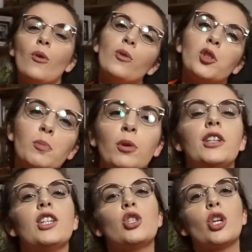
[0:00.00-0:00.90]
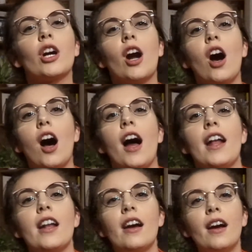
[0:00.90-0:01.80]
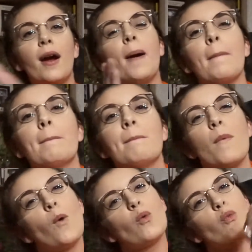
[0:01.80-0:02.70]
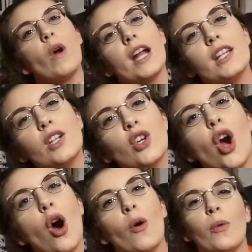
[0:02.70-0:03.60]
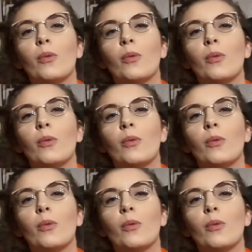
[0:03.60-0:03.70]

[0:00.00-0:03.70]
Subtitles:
Spooky shirt on, ready to go.